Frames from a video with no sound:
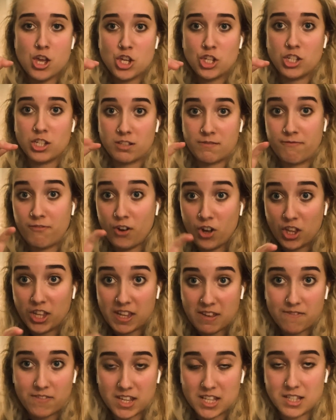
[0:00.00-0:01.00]
just
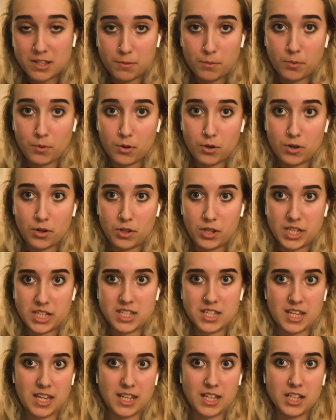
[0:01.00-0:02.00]
fully visible. It's
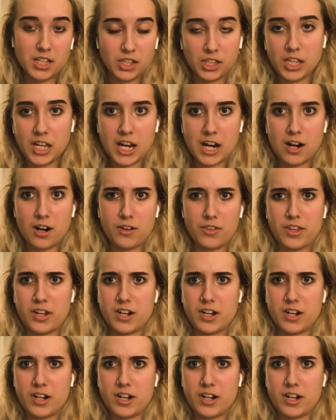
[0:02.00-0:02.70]
like clear.